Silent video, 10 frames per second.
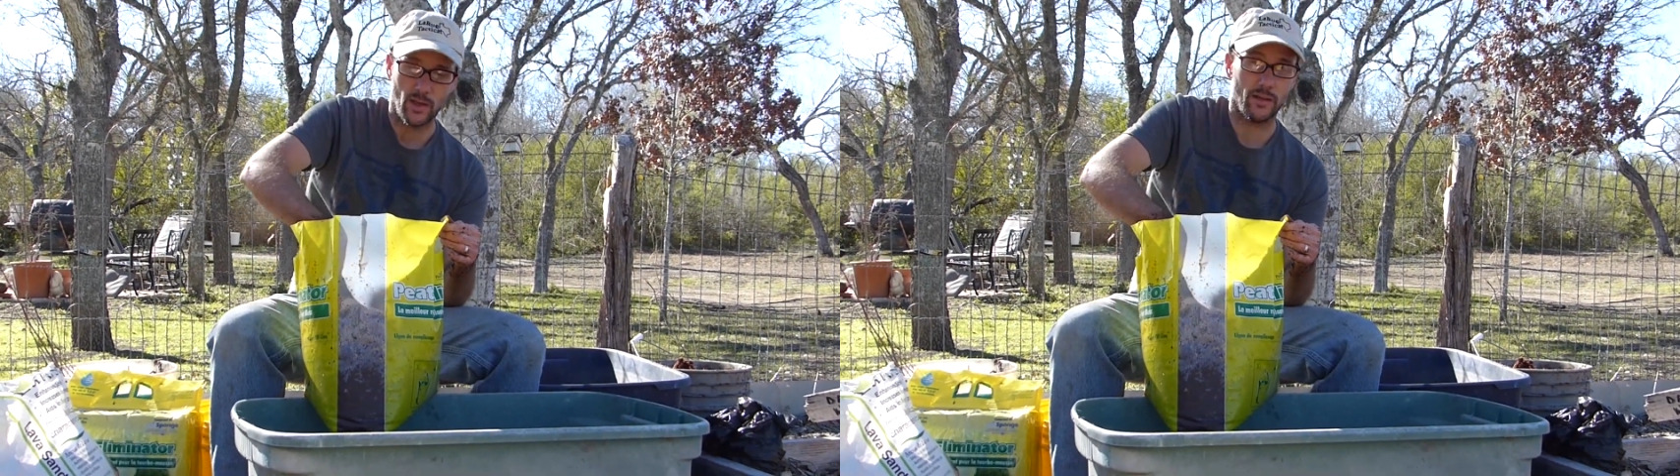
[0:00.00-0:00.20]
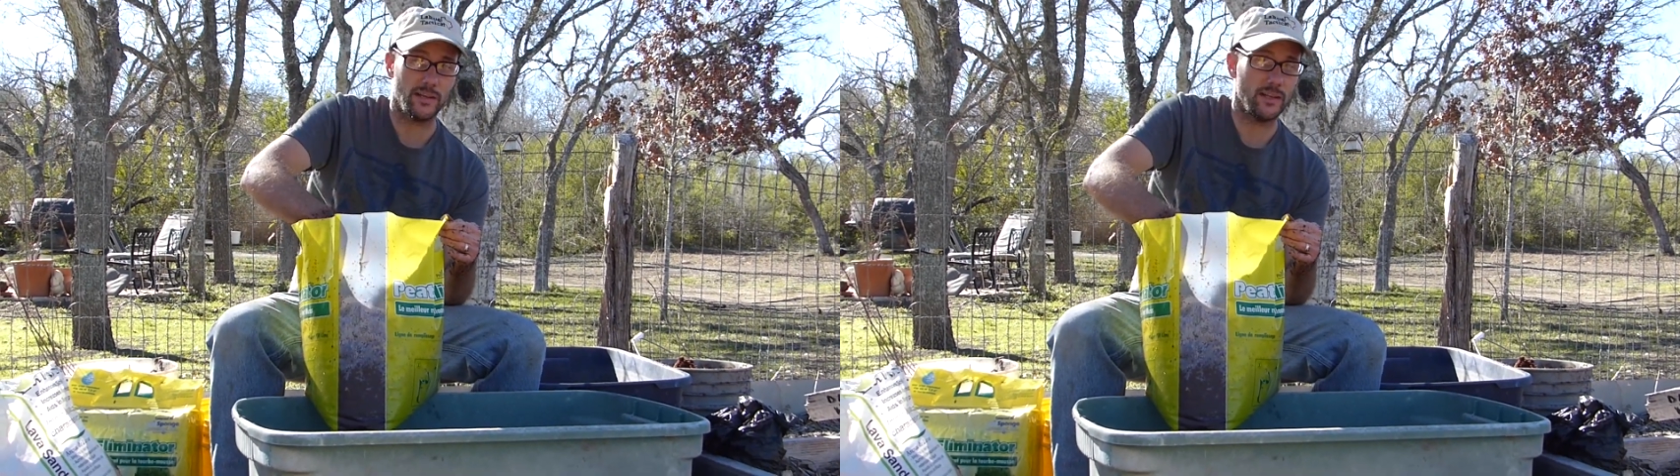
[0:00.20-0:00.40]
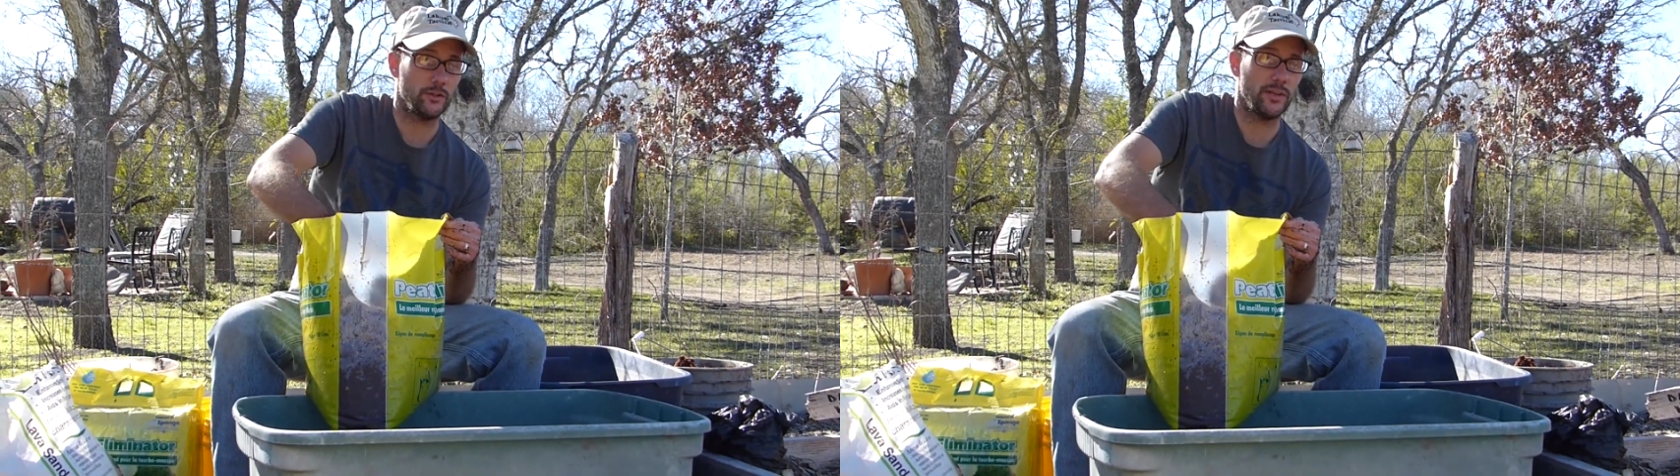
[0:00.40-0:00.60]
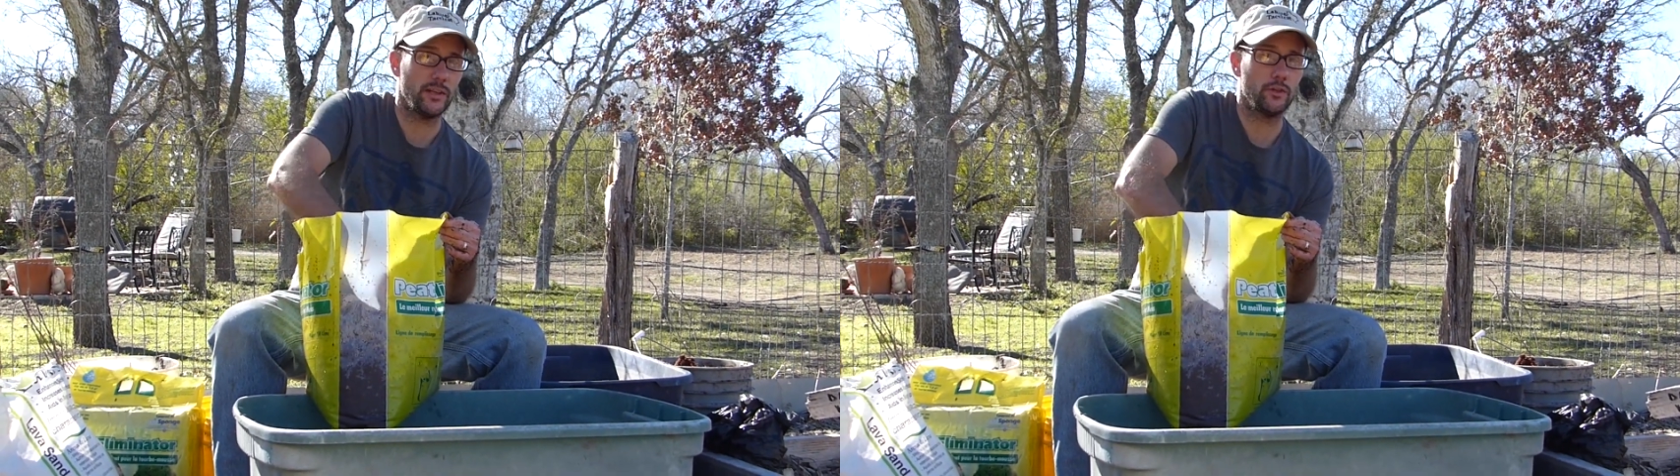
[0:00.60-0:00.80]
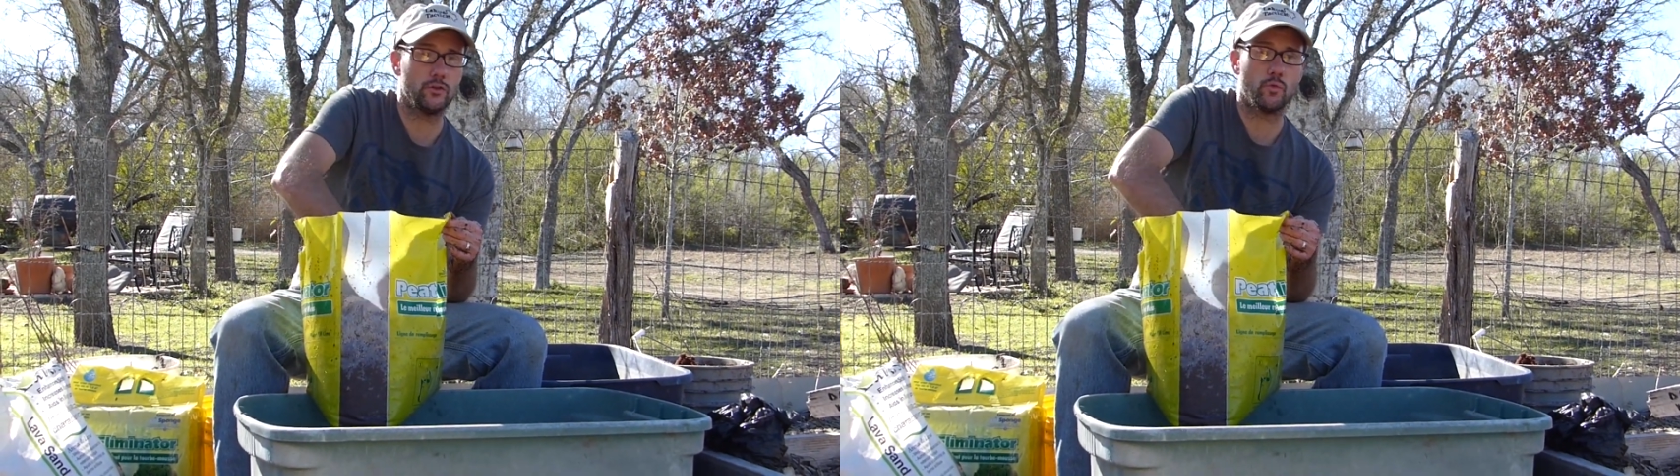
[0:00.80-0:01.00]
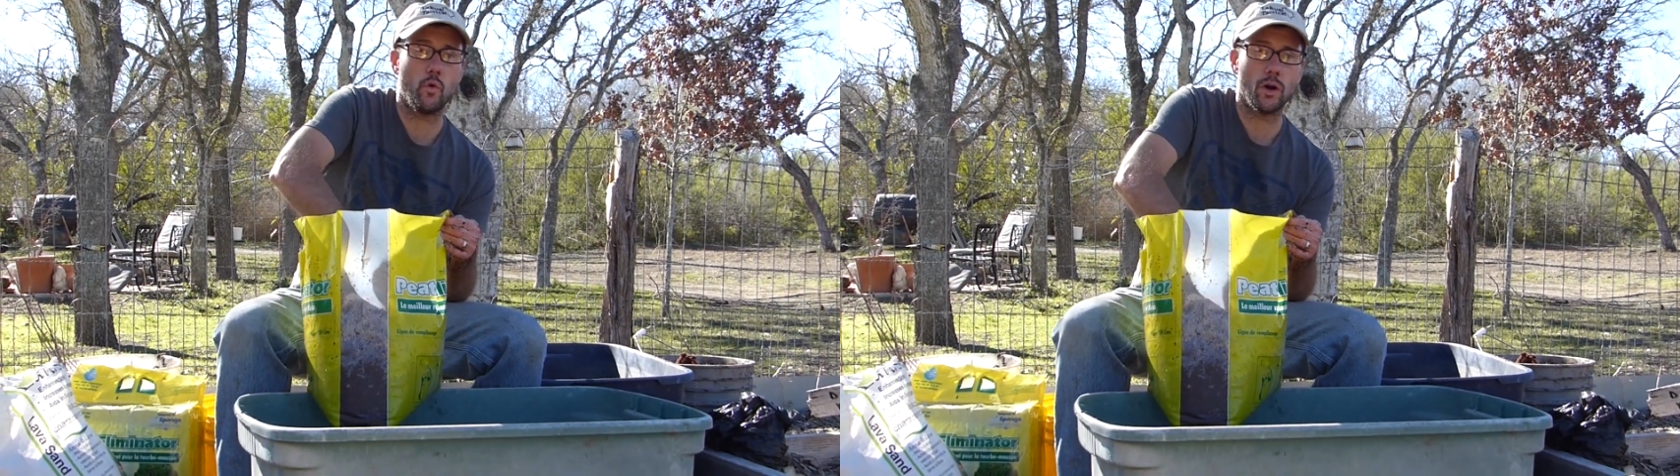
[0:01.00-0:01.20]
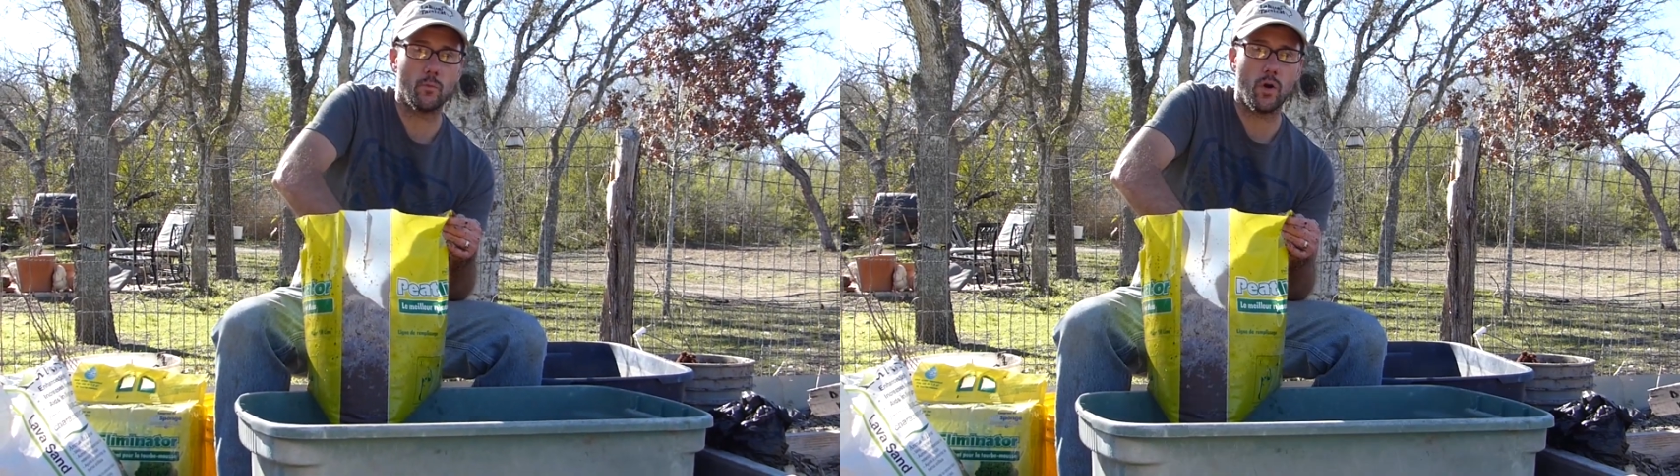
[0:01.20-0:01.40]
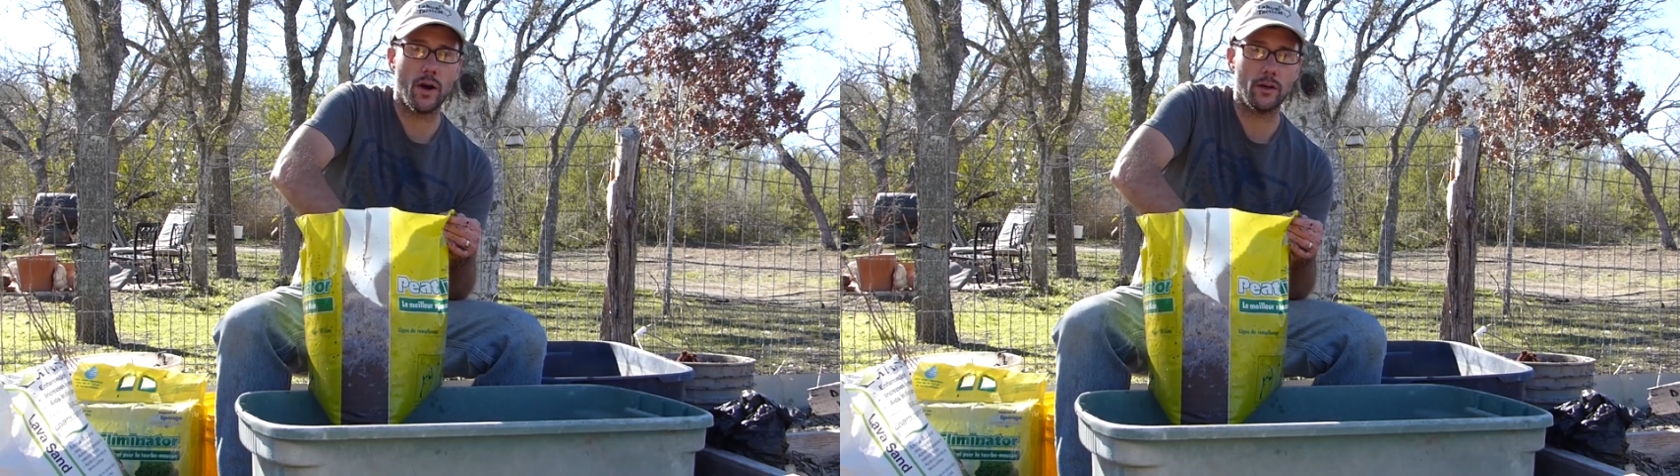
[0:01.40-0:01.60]
Again, you need to use
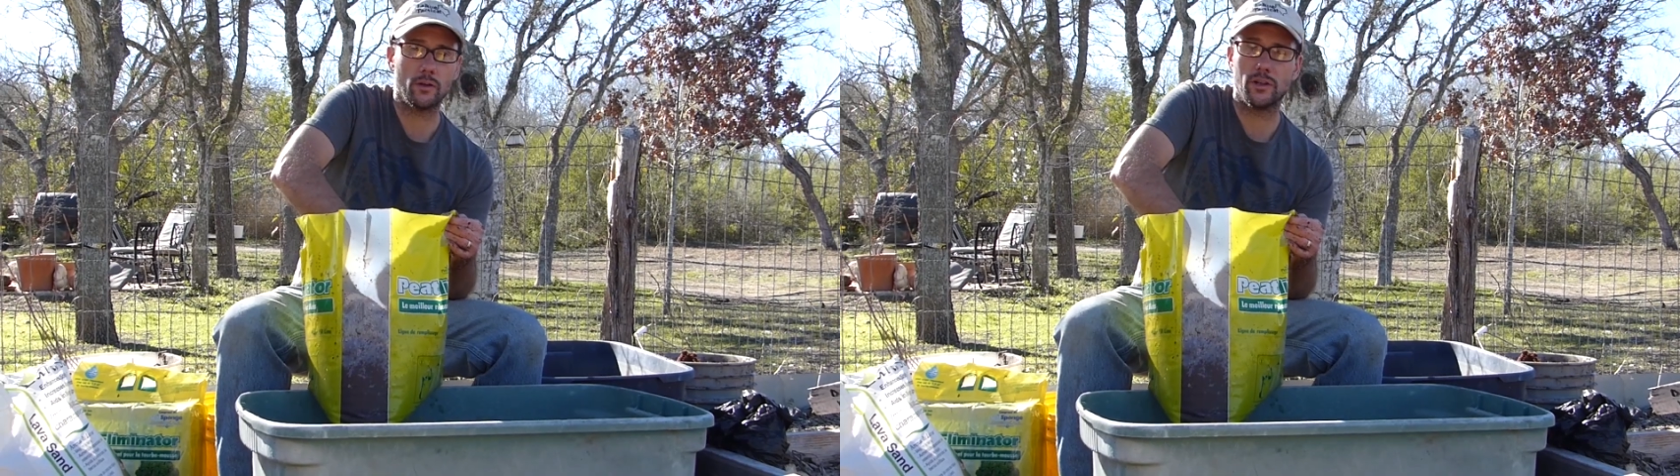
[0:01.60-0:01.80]
warm water